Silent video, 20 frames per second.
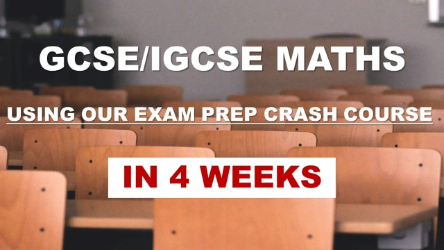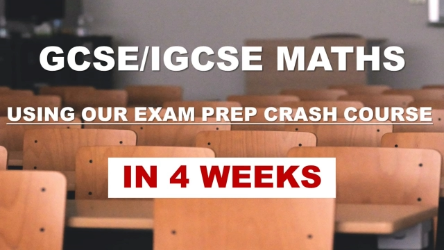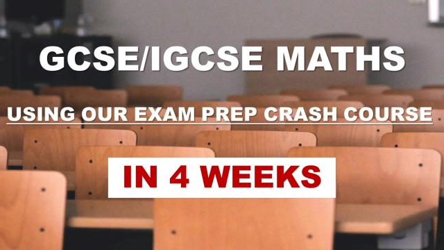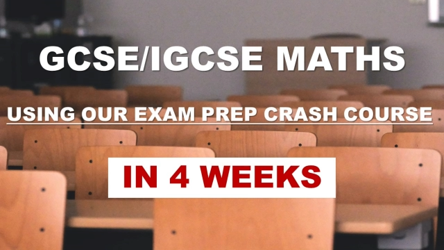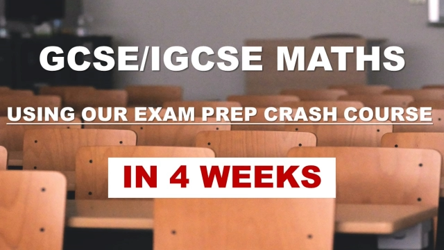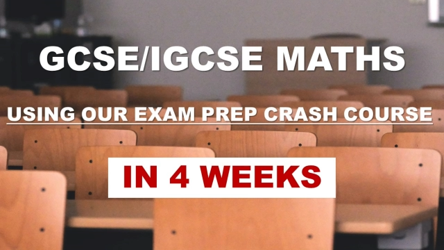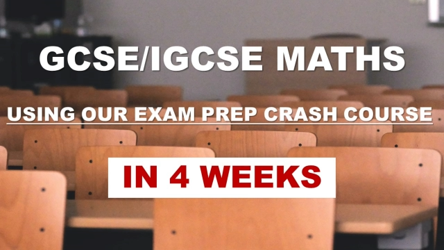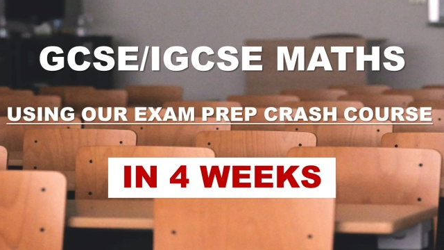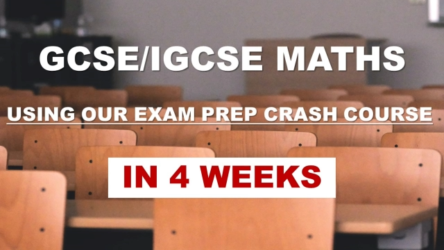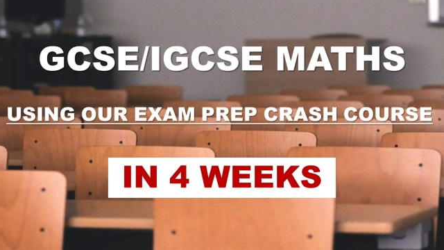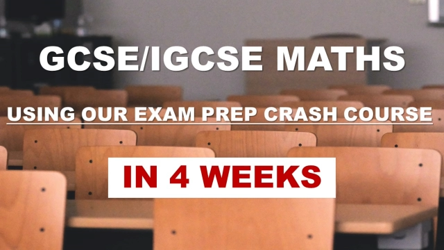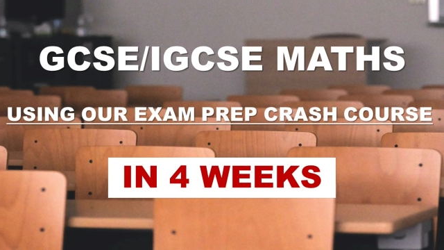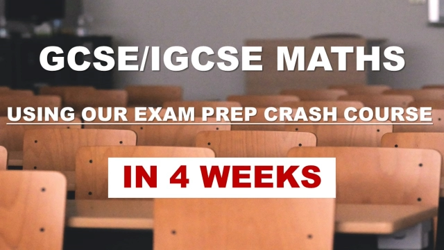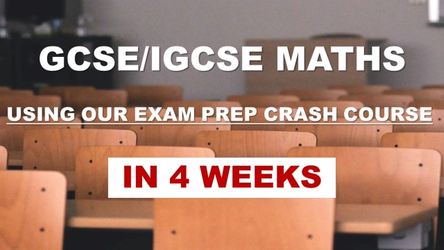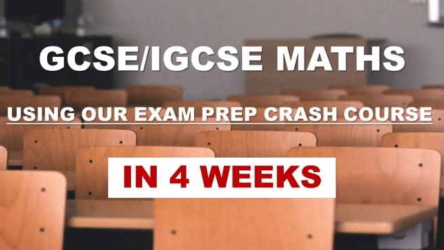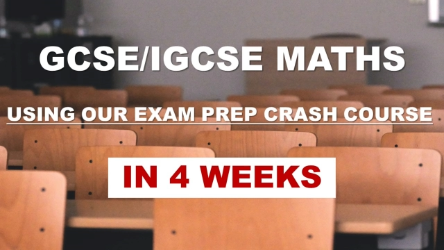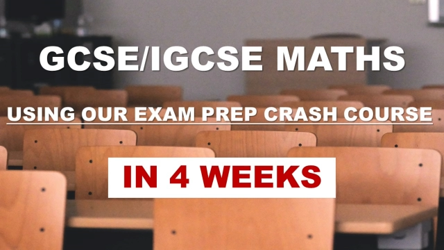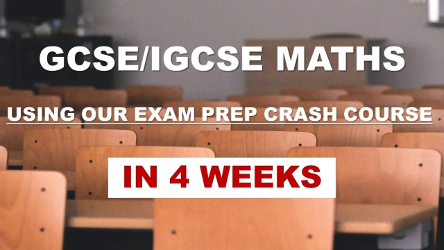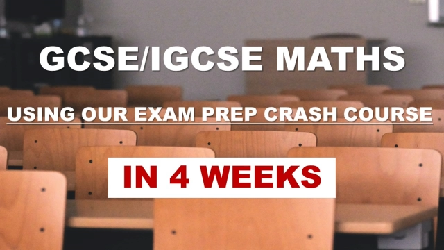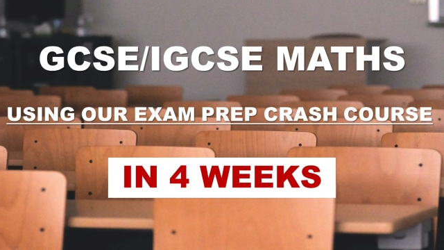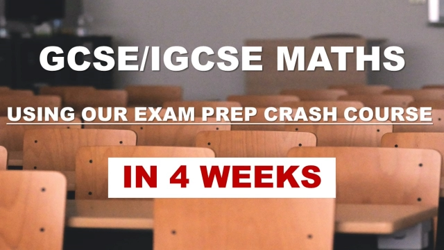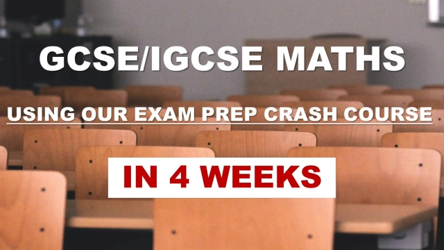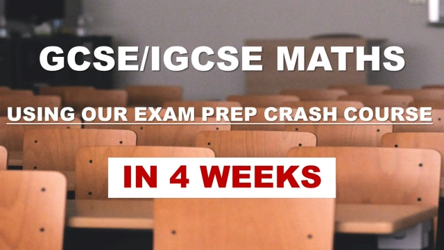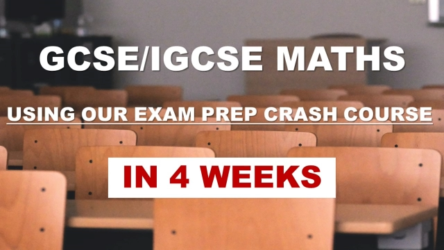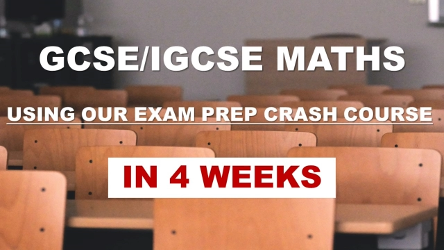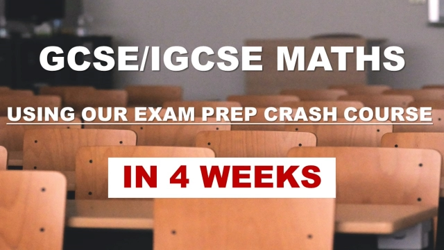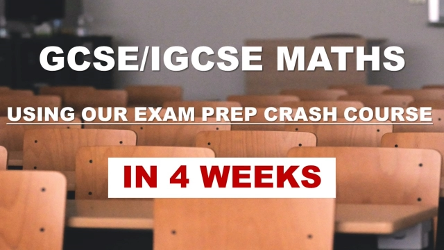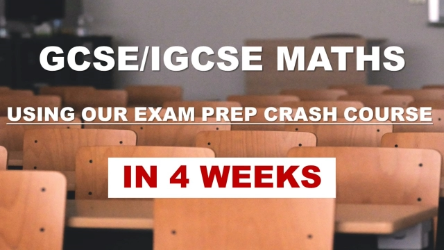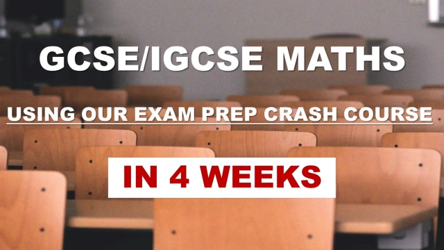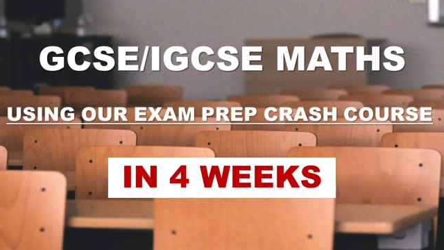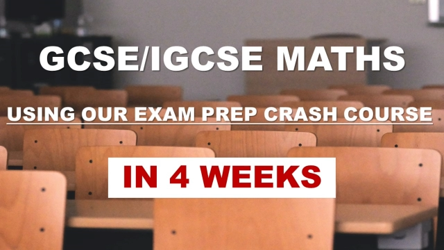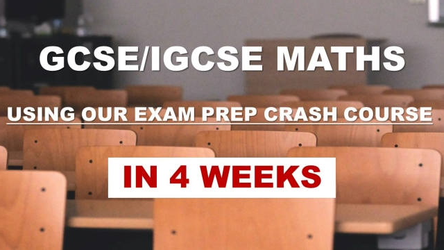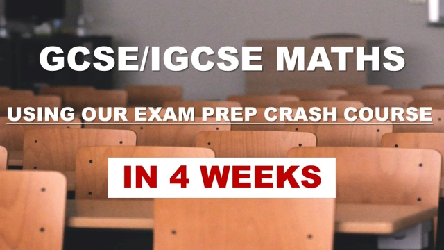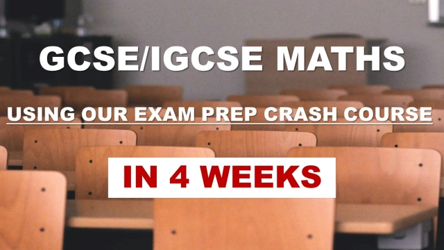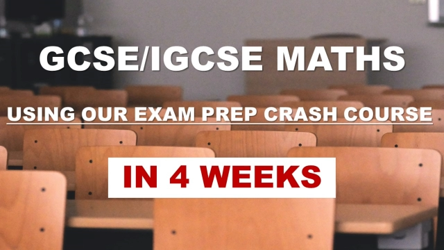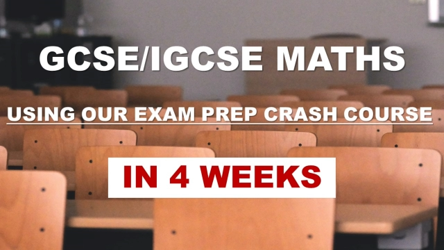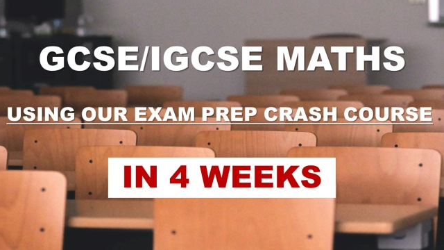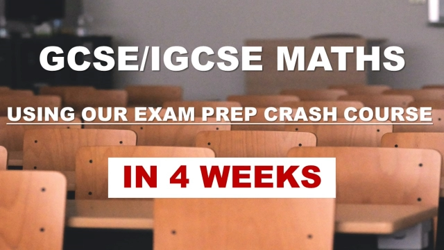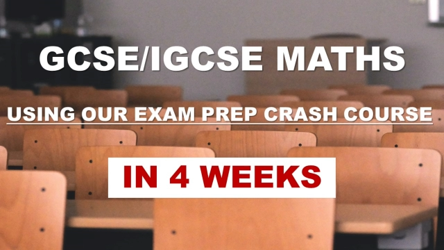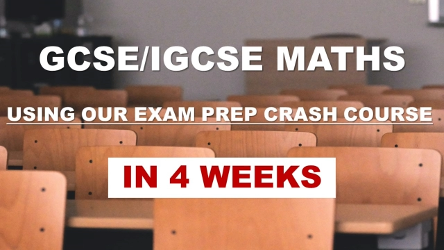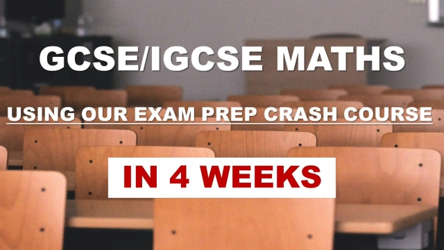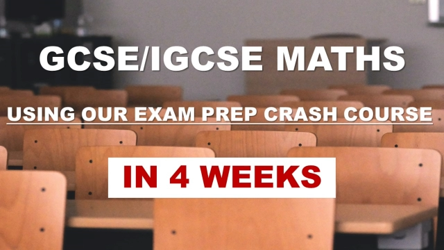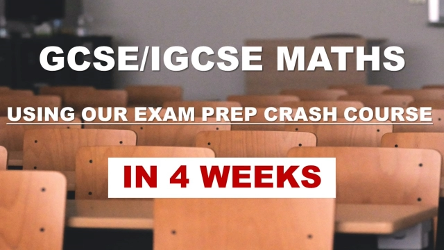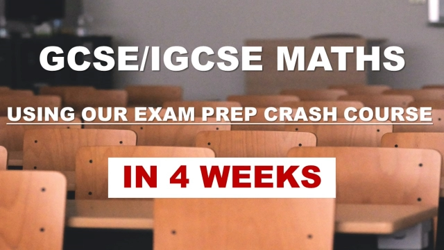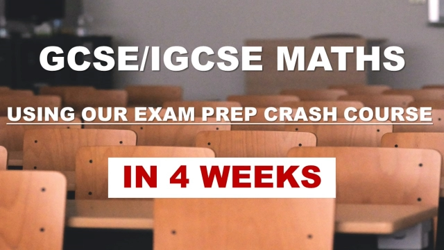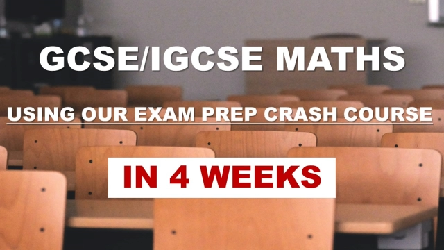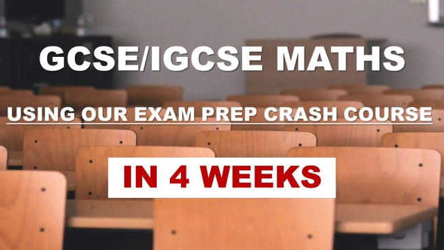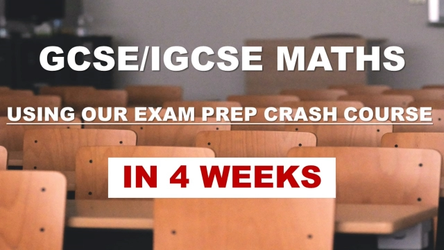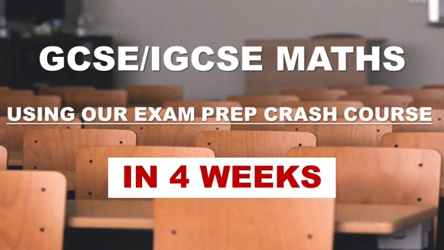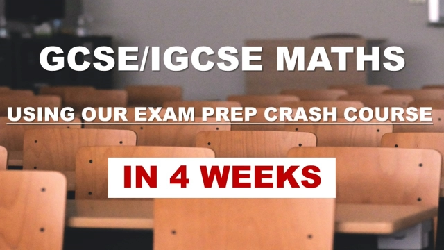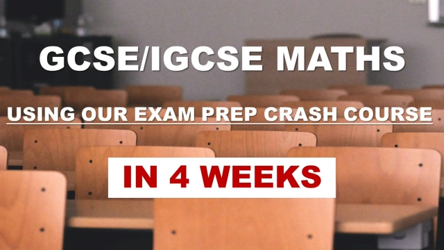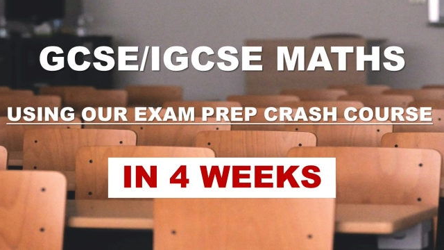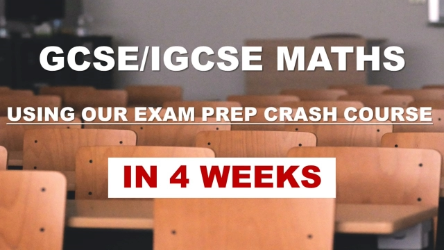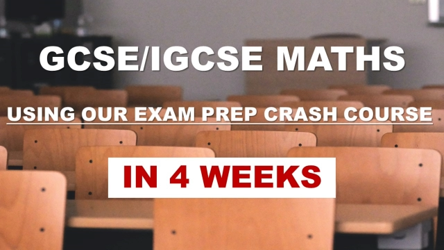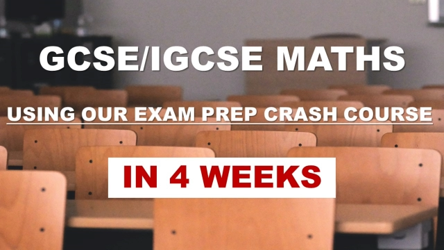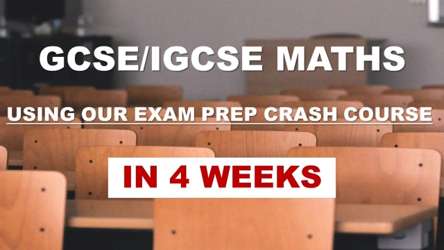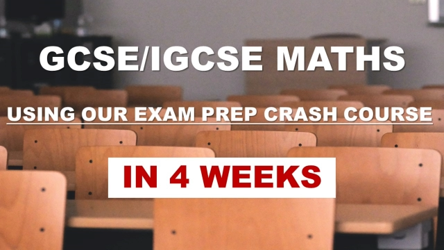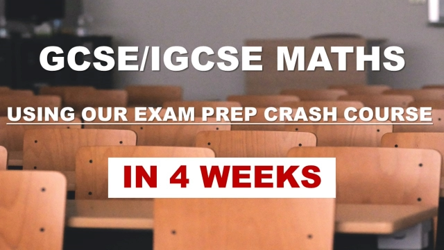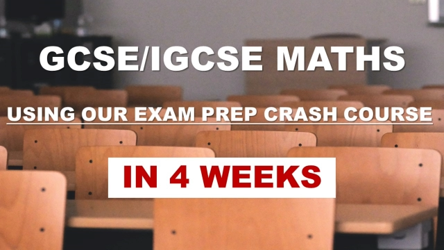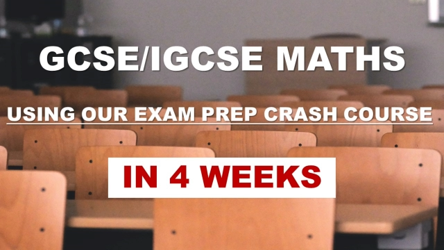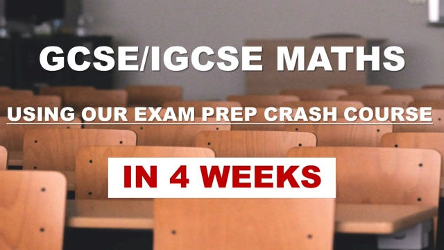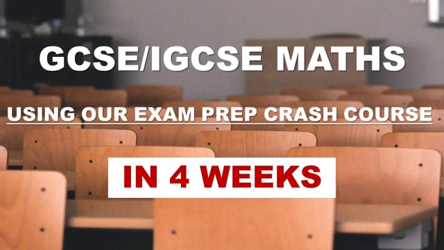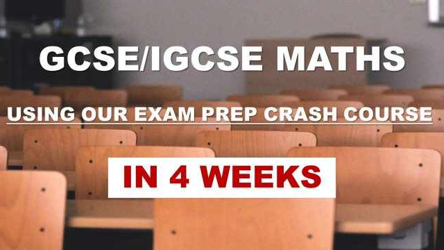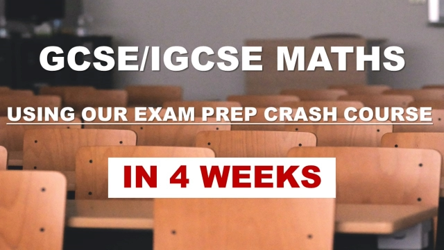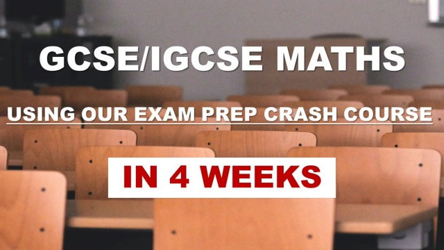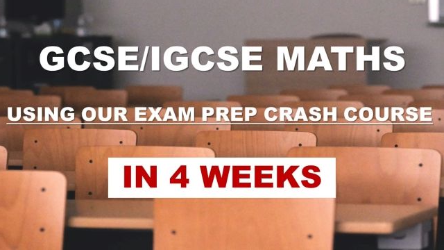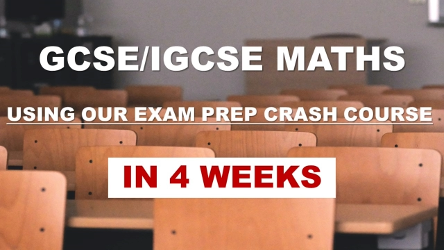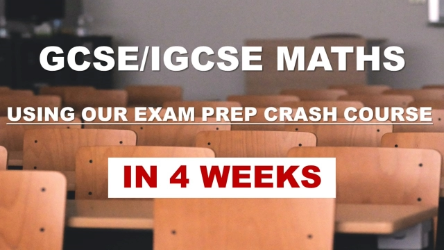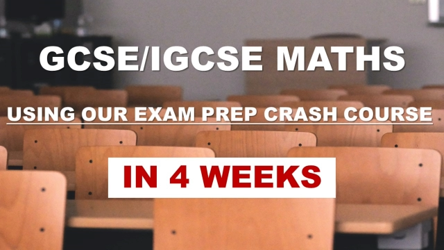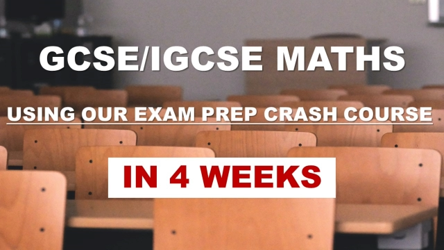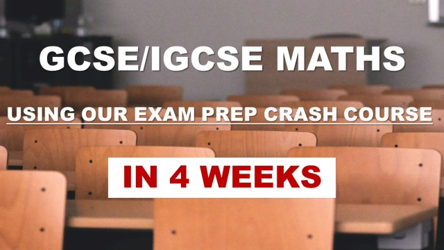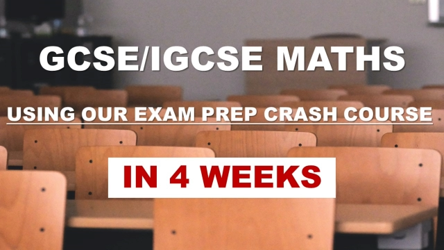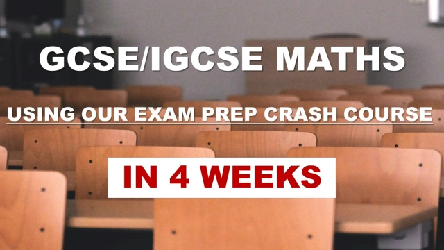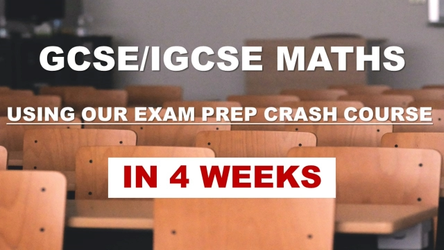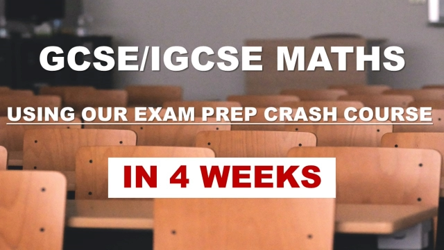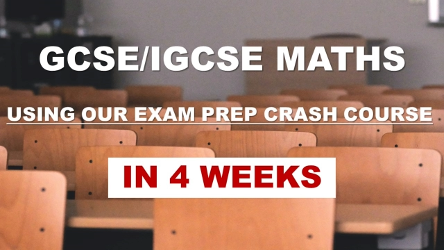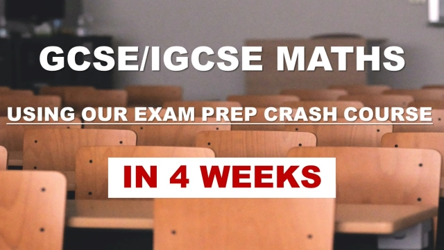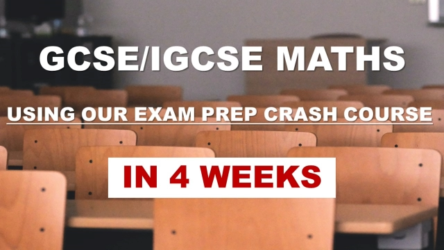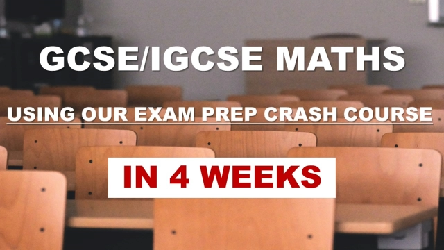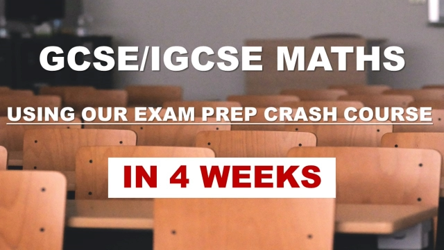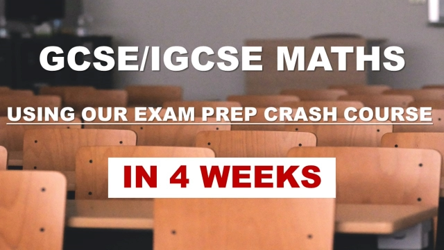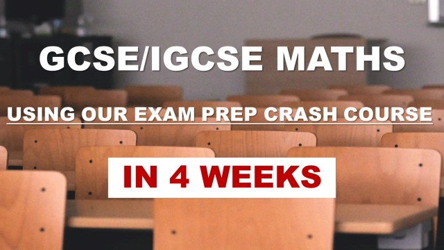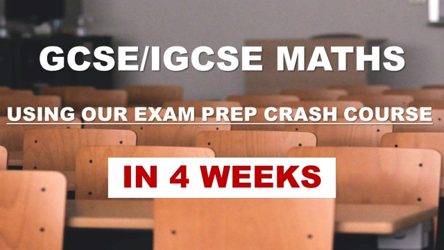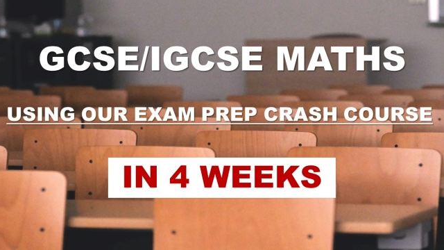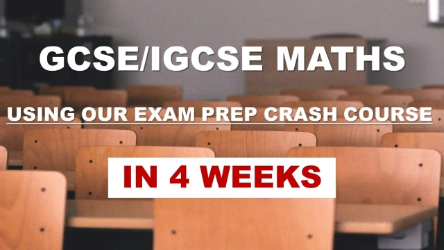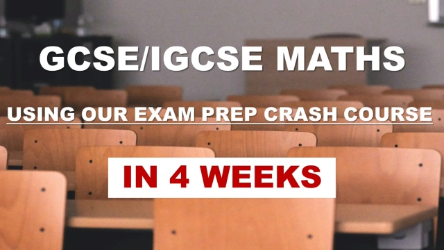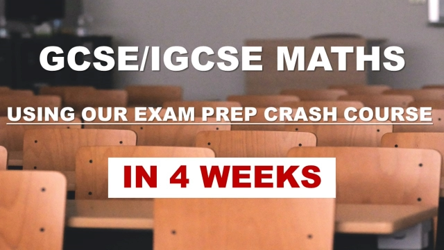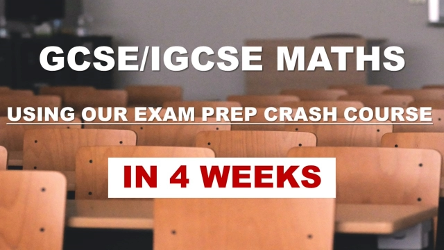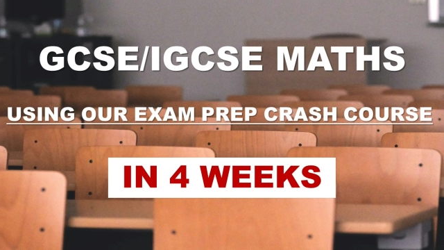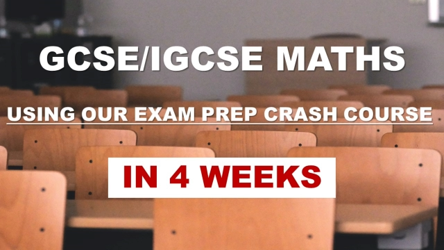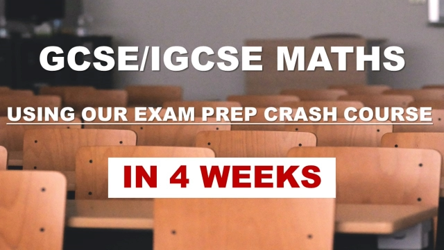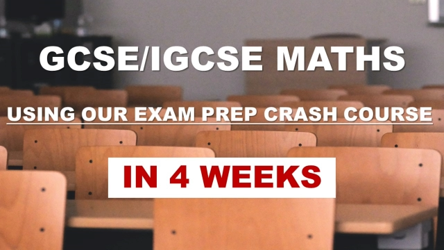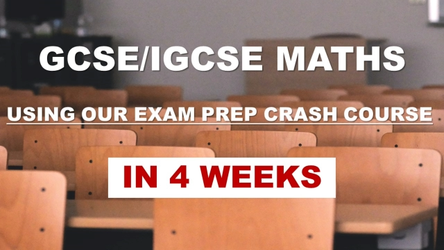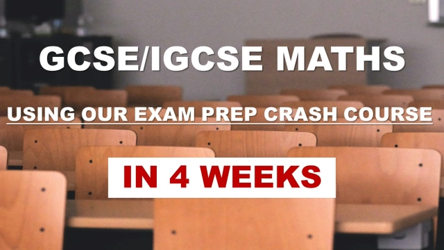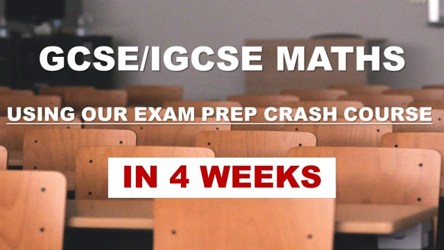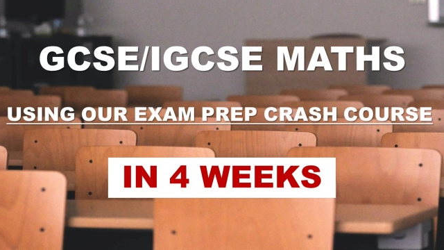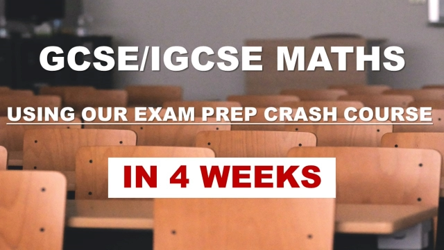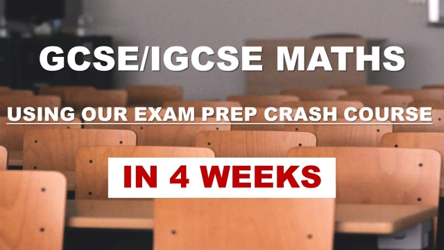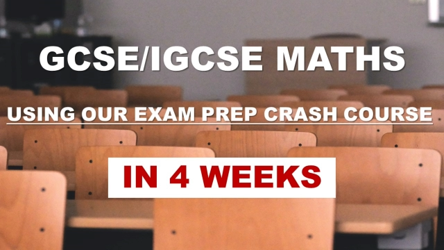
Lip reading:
No face is visible, so there are no lips to read.